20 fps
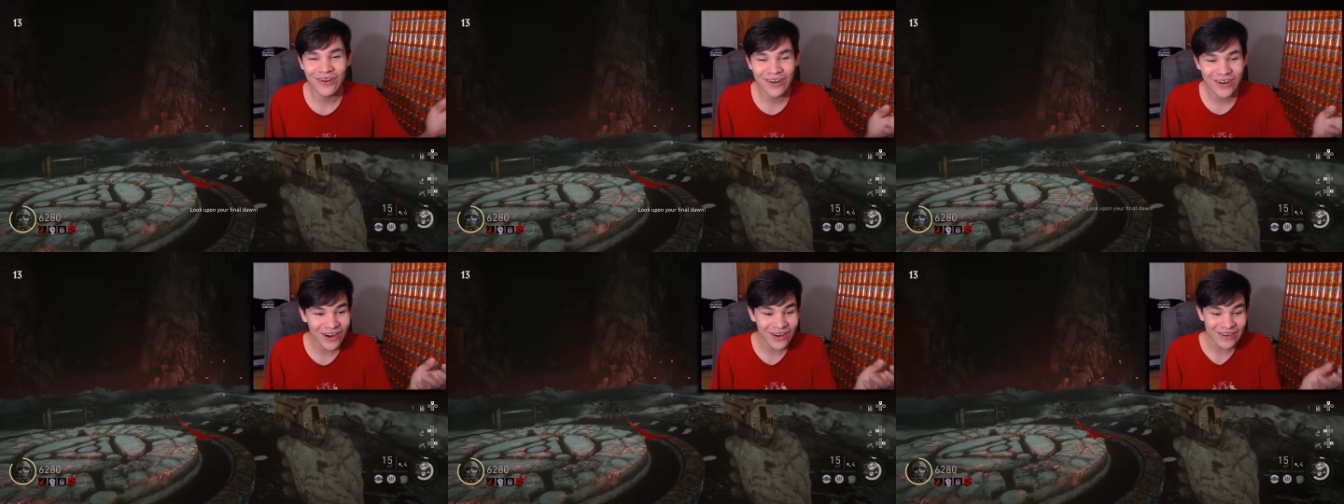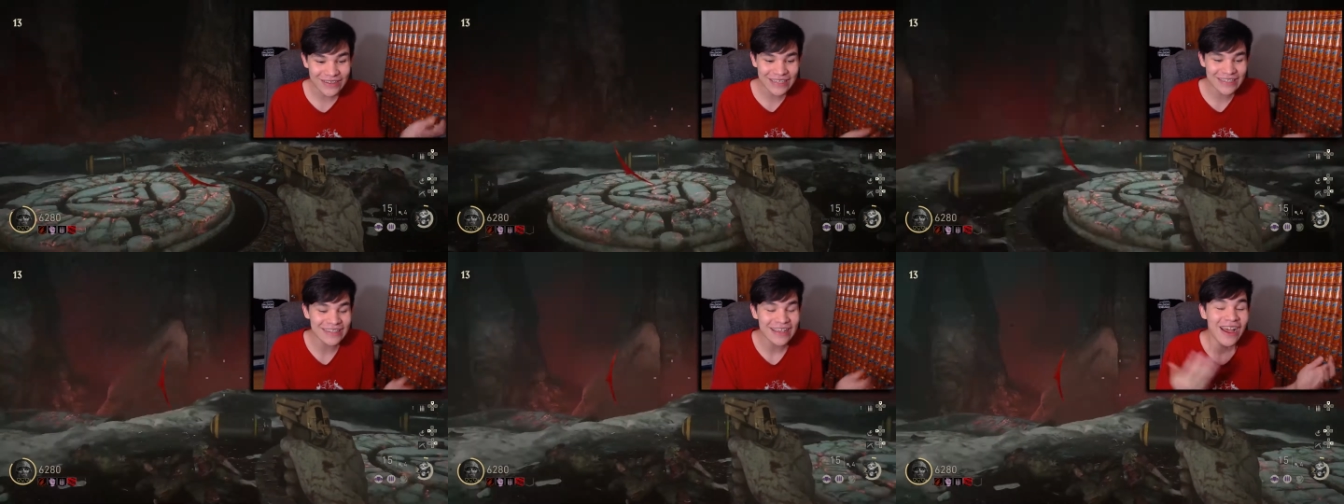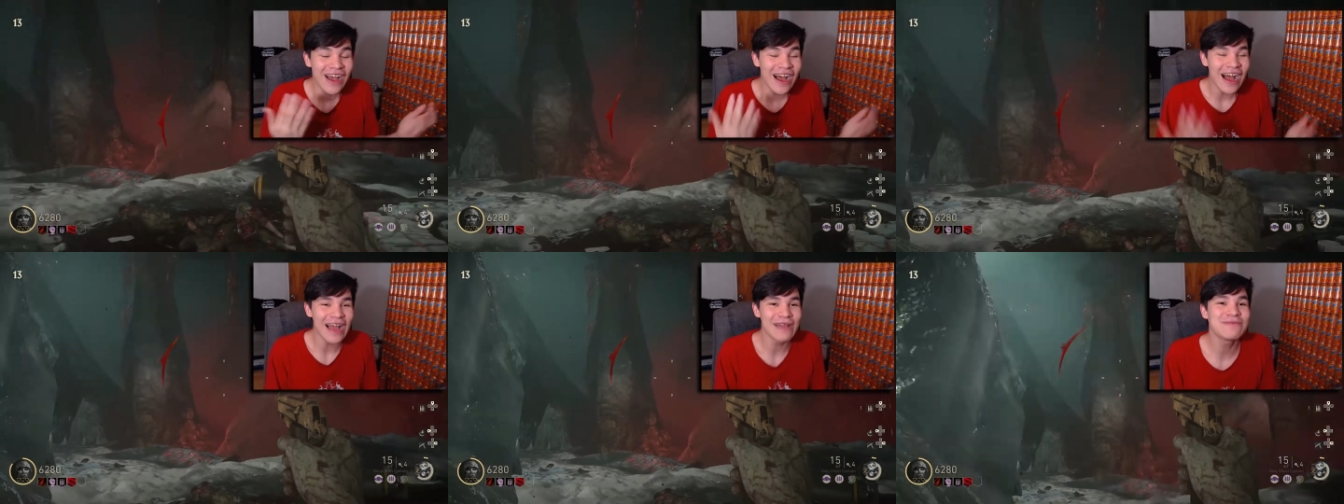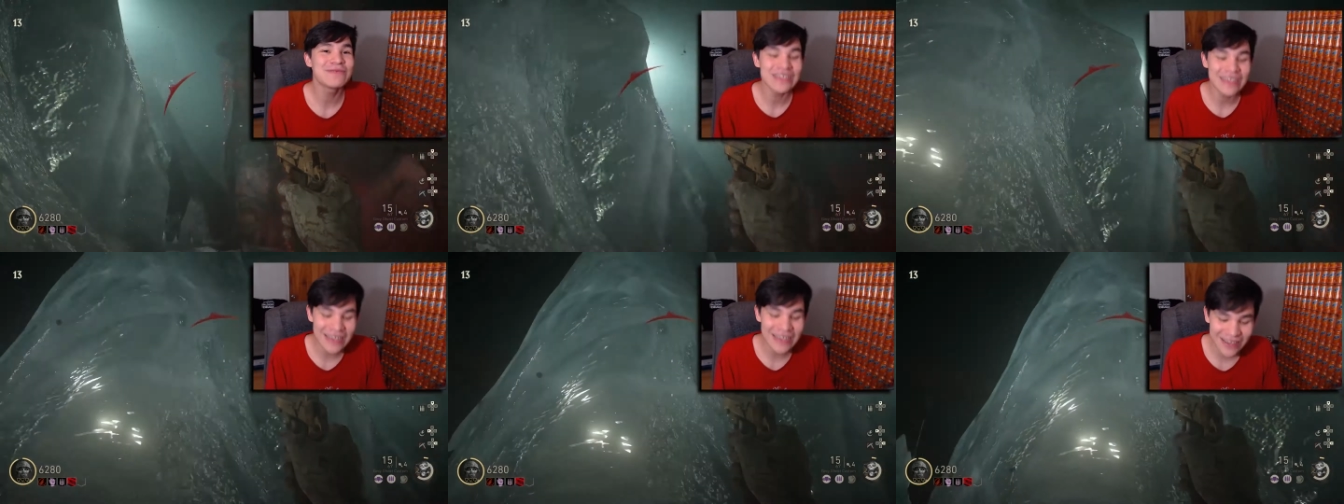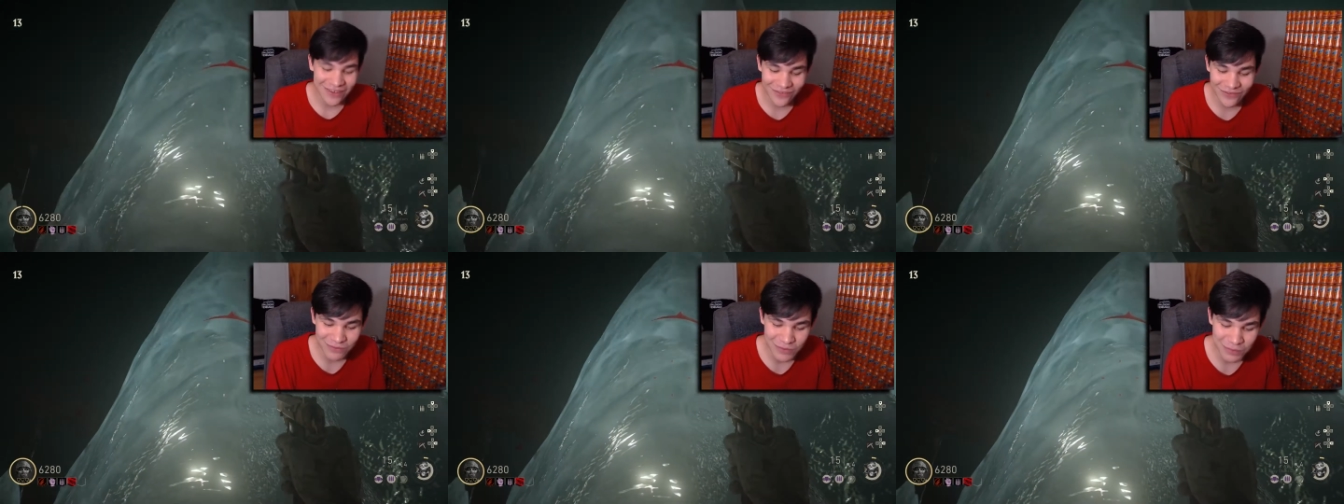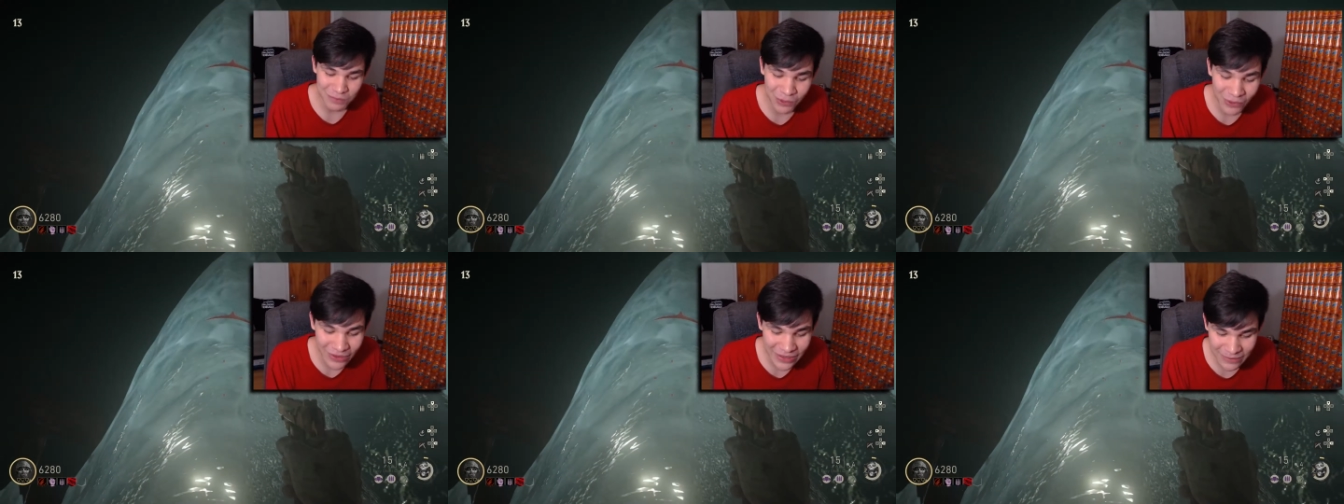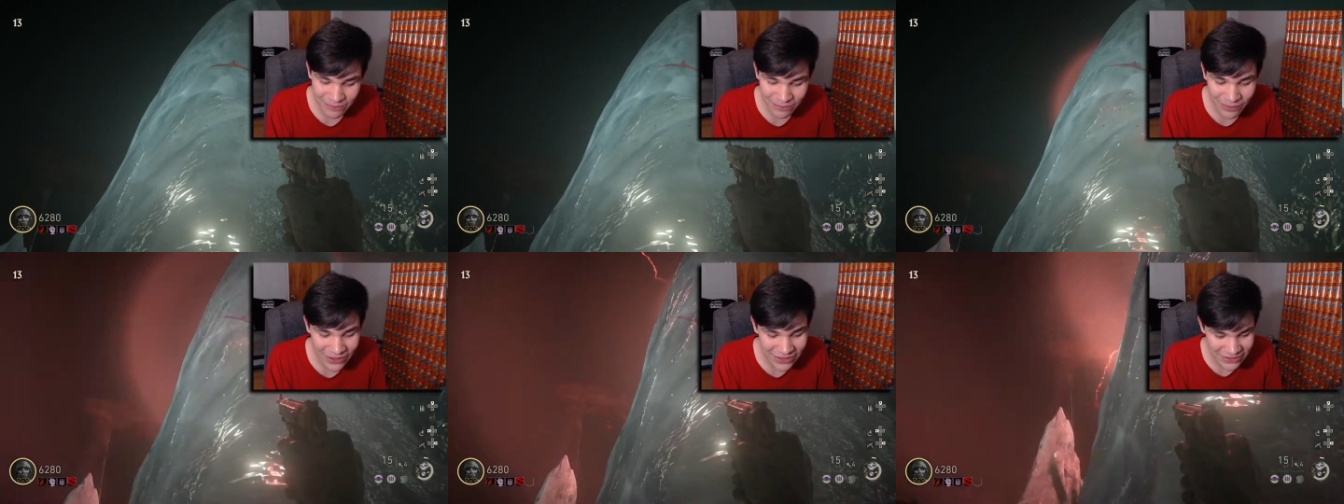regardless, I'm sick of bullet
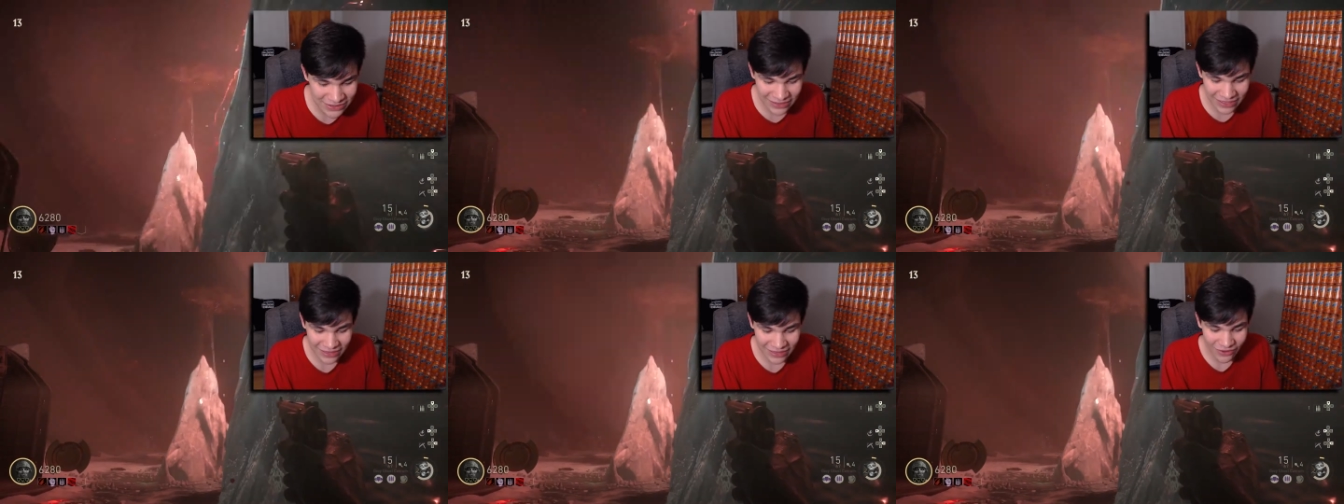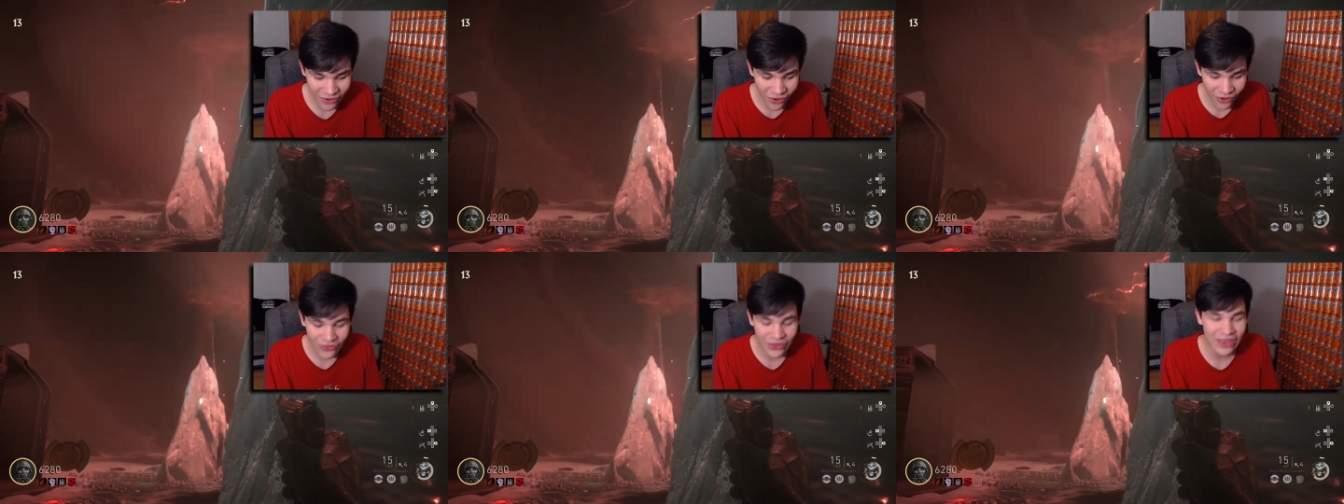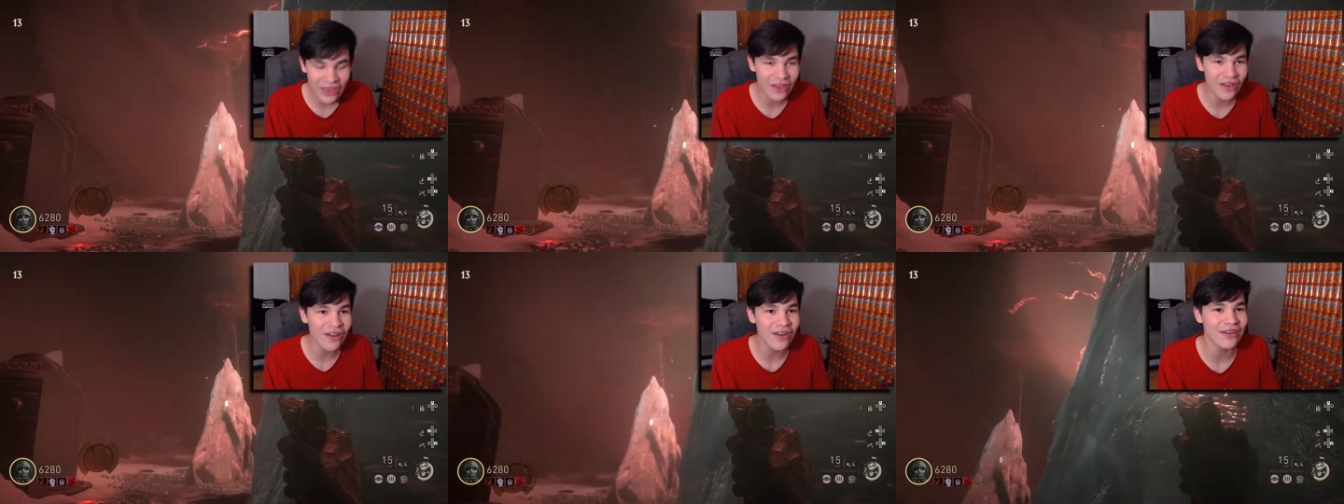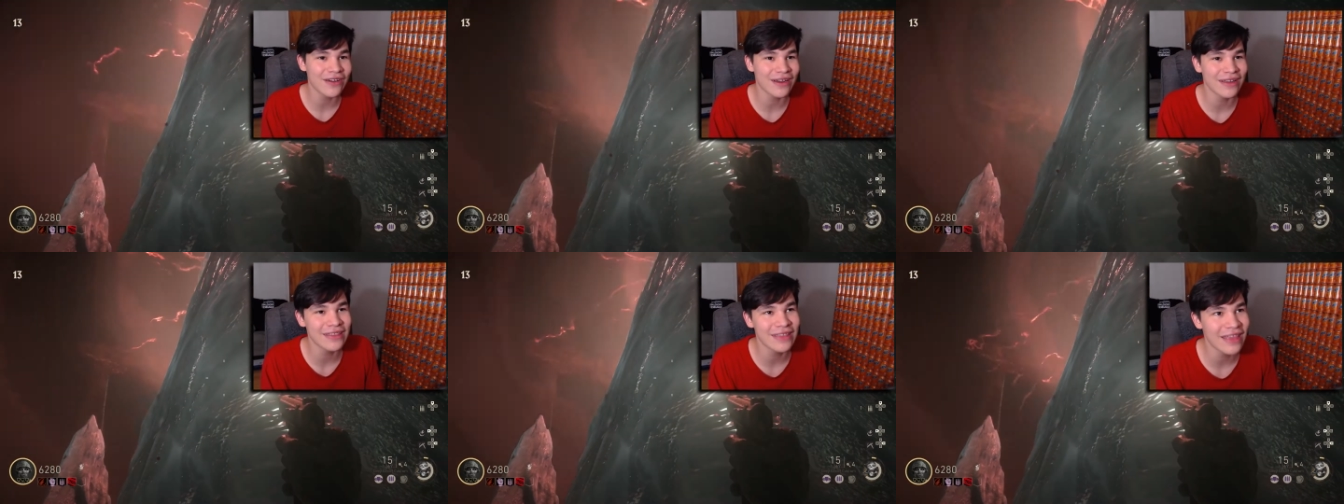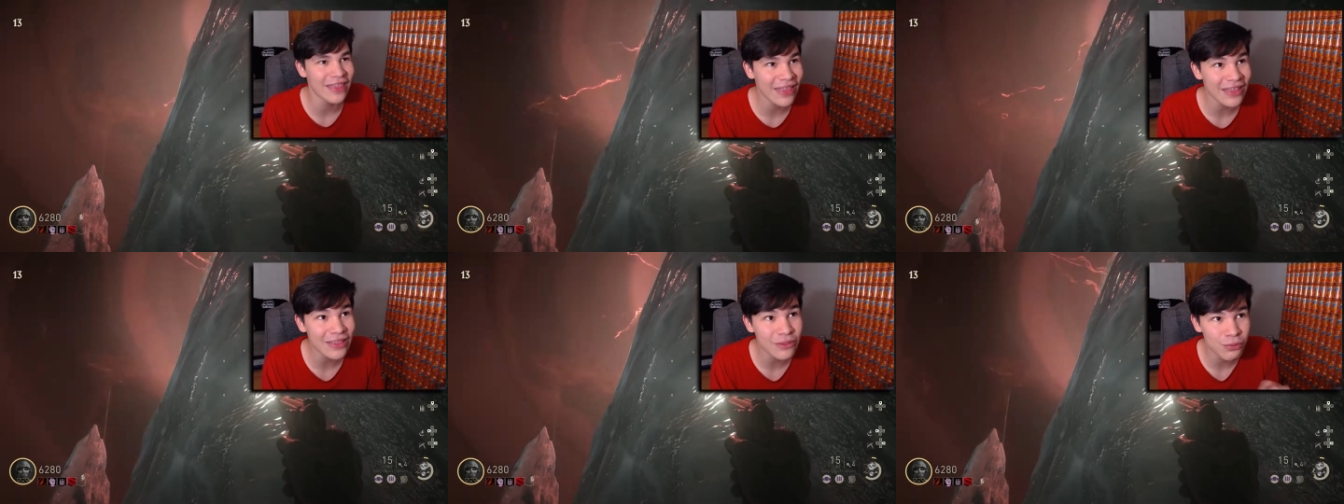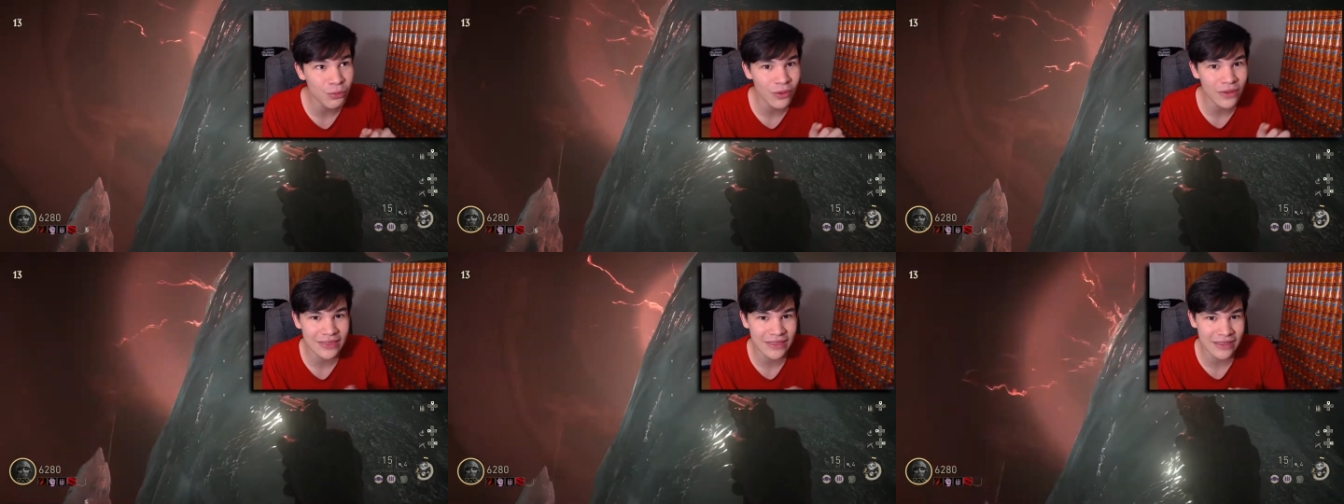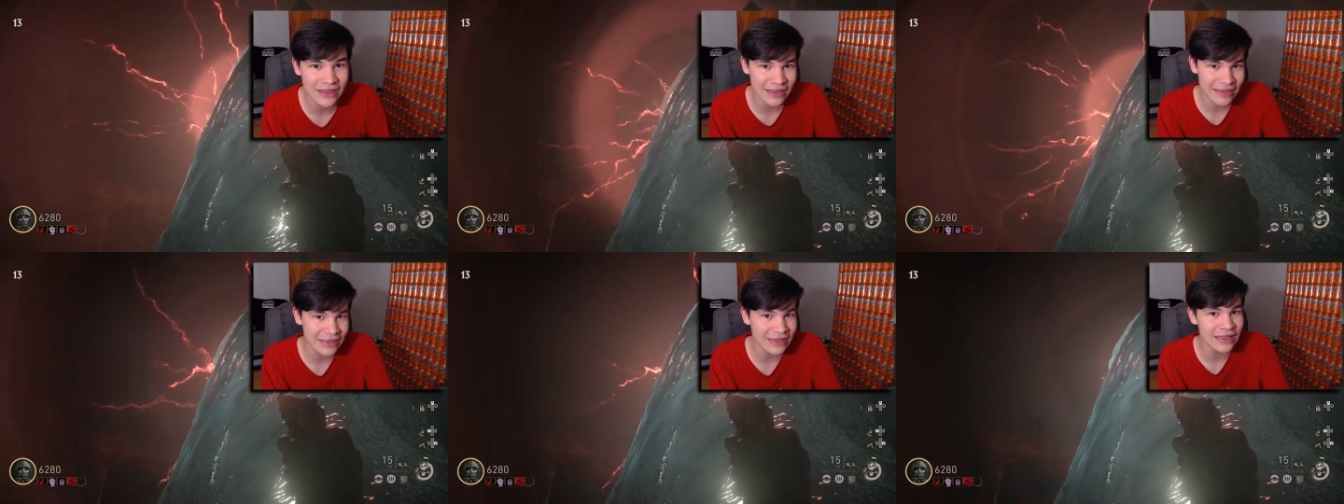sponges. That's all they are, and that's one
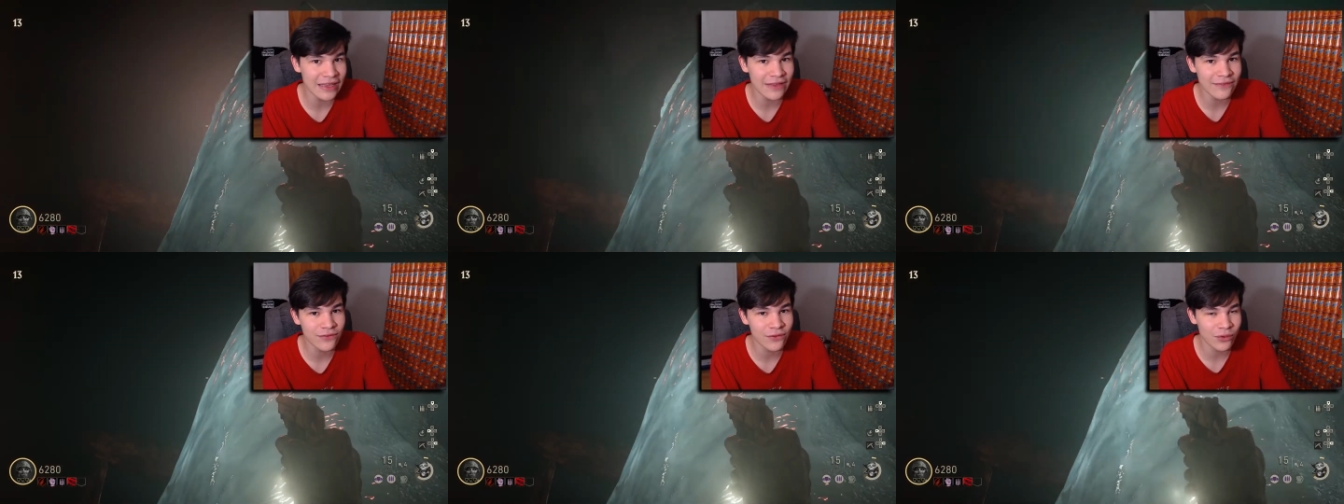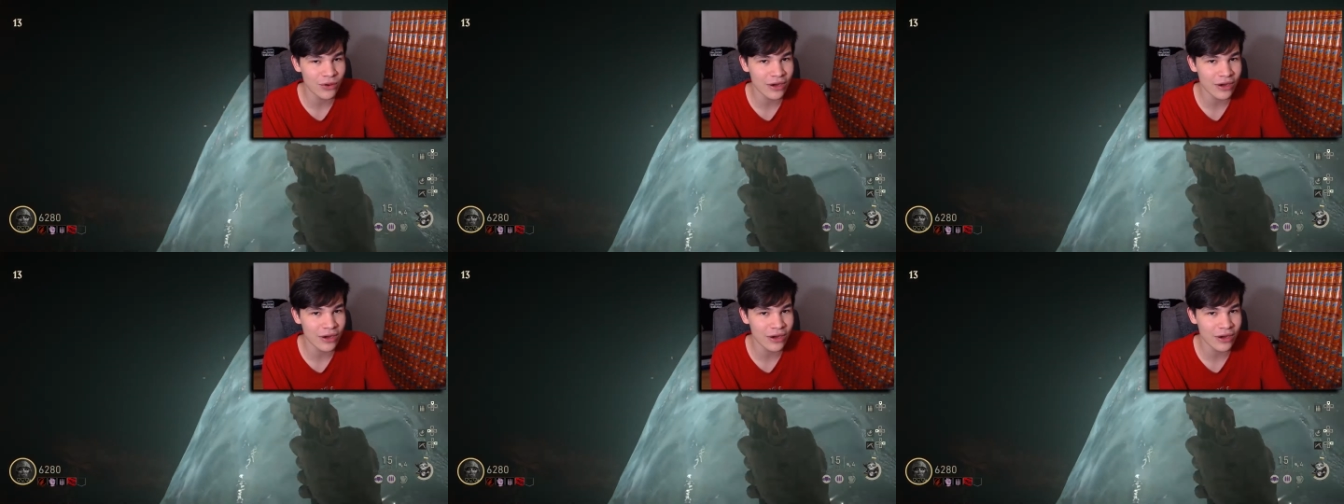thing I can give